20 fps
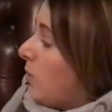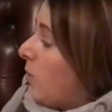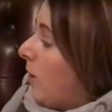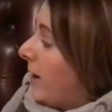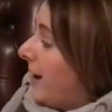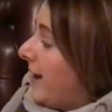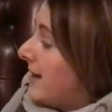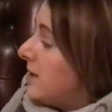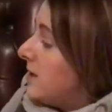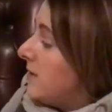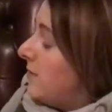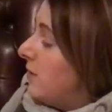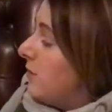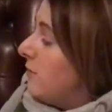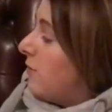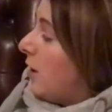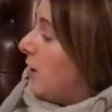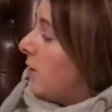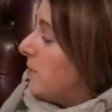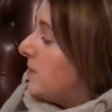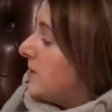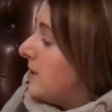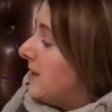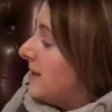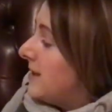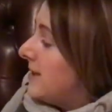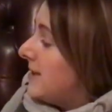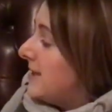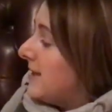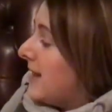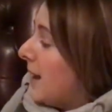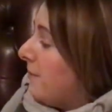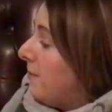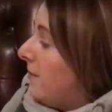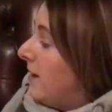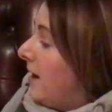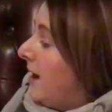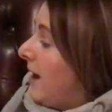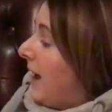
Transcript: one end of the rope to the stem